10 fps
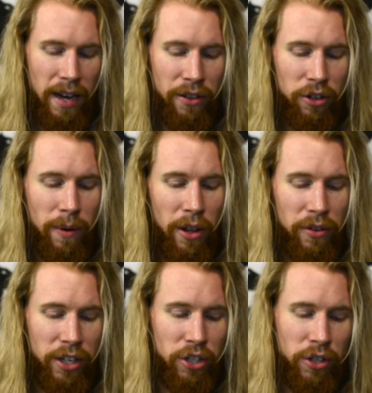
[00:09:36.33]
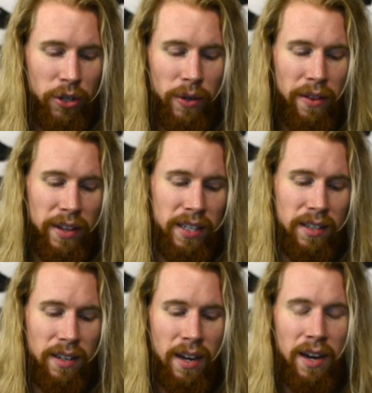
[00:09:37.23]
There's some other things you can do. Now,
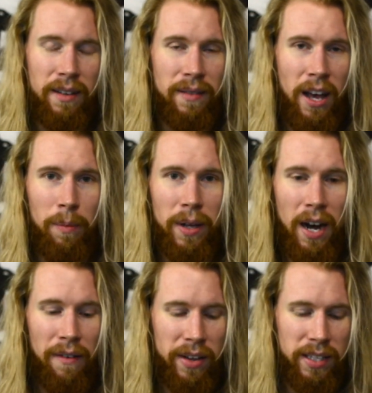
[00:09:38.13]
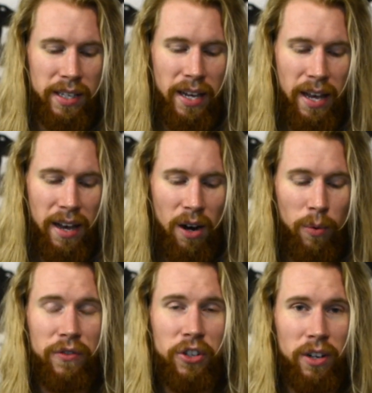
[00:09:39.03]
this helmet, obviously,
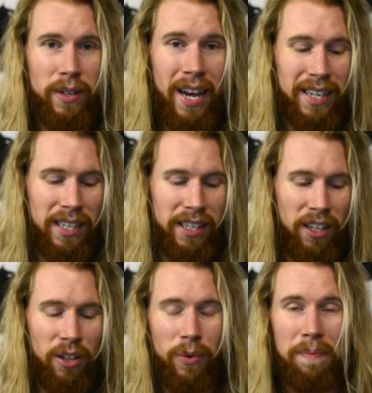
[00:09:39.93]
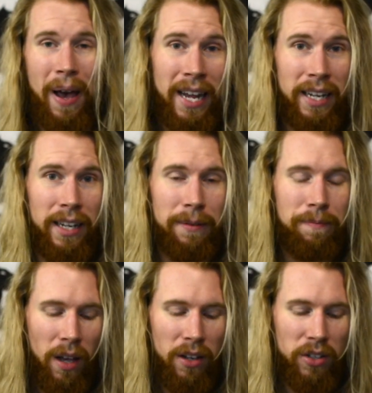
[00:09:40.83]
we've taken steel and we've painted it.
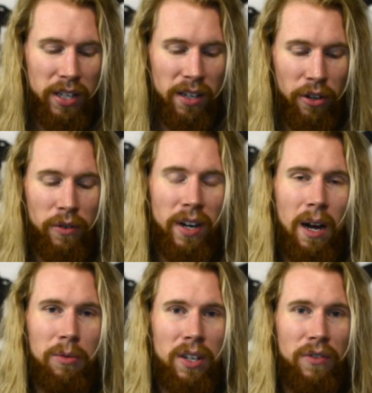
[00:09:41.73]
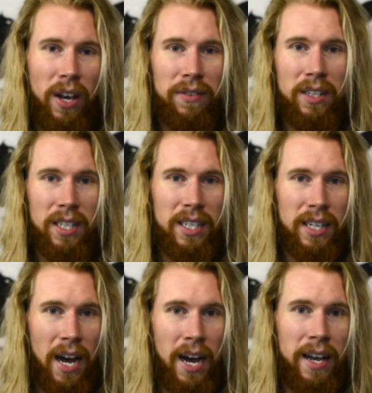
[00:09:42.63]
So that's another great option if you have to
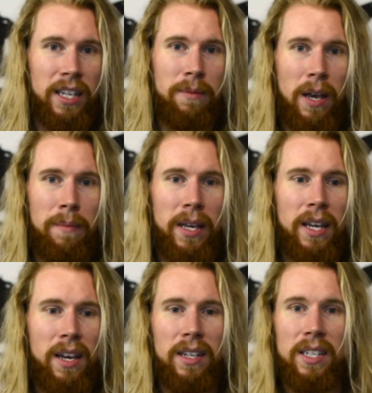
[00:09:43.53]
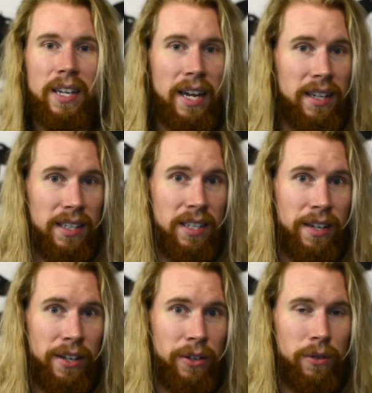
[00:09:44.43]
disguise maybe stainless
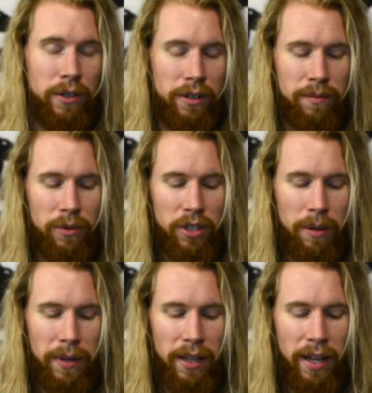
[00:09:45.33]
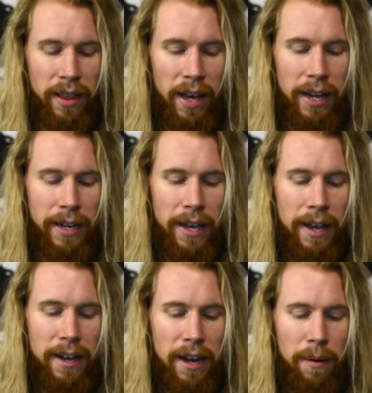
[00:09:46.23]
steel or something like that.
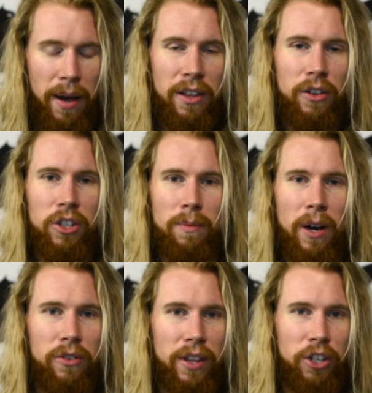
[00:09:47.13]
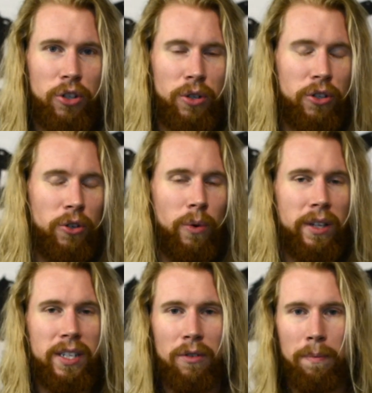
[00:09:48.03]
And then there's some other things you can do
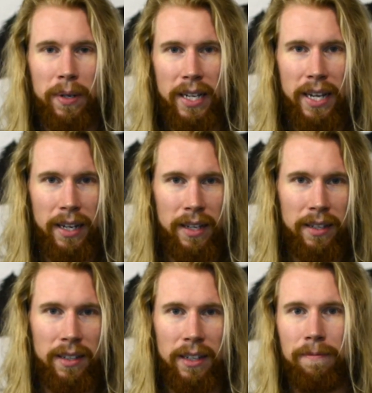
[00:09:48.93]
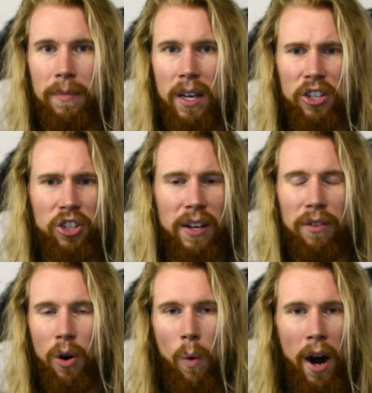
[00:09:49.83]
with different patinas and just
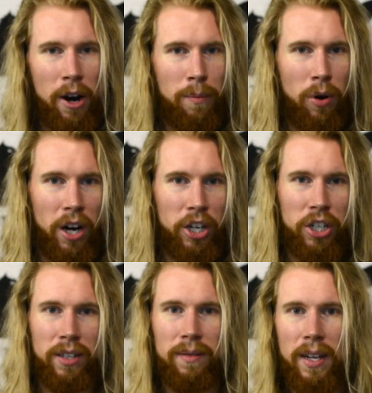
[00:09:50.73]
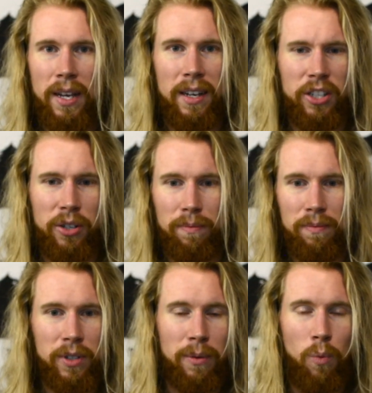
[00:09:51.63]
even a wire brush and
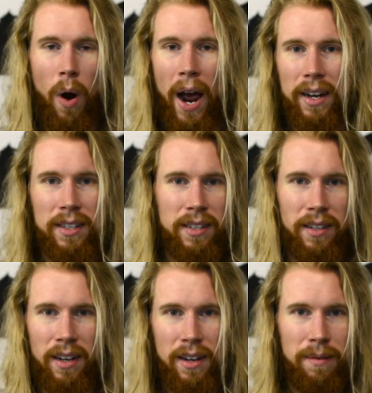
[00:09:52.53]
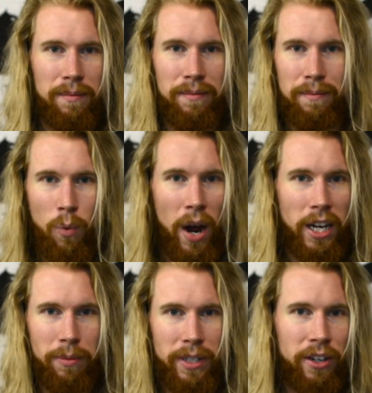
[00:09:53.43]
some wax
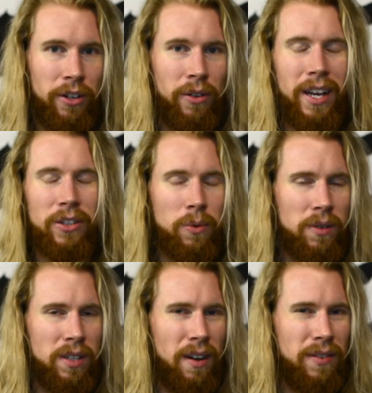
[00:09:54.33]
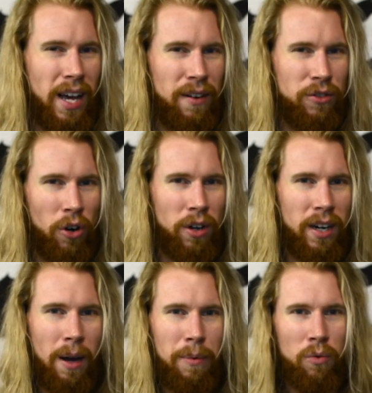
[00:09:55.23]
material, that sort of stuff, to kind of
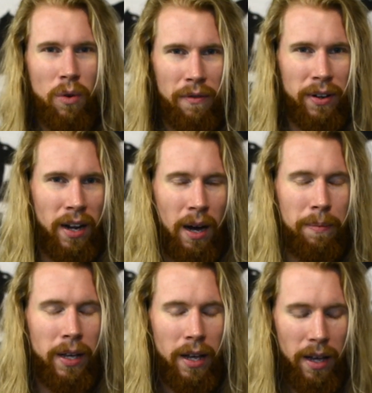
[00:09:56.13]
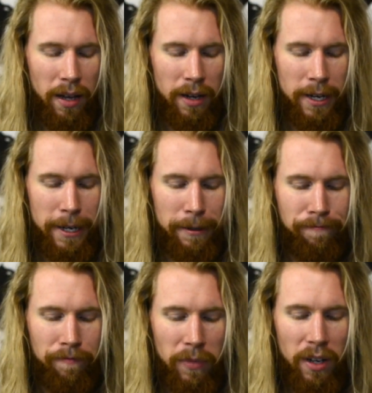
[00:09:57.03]
darken up and roughen up
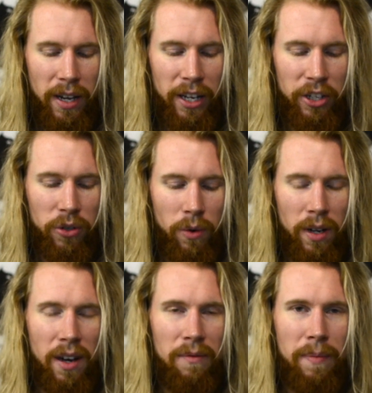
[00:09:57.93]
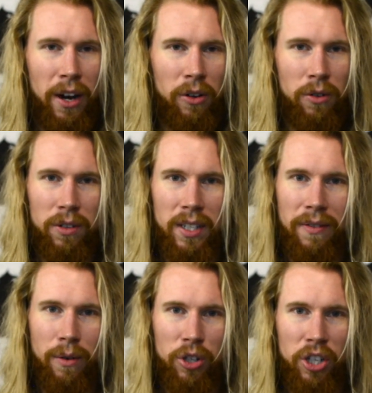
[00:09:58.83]
any sort of metal or
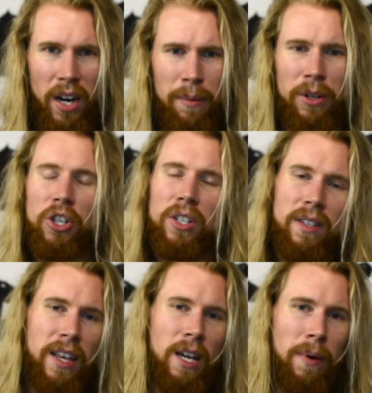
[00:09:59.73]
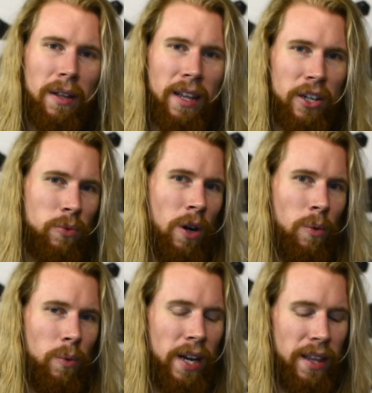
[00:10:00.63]
stuff that was shiny. But just think about that as
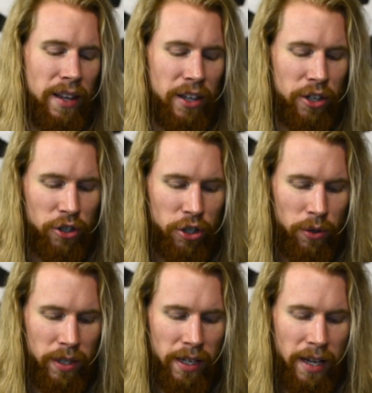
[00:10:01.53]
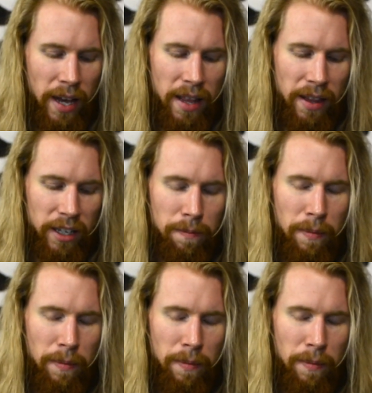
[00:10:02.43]
well. Anything that you're choosing that's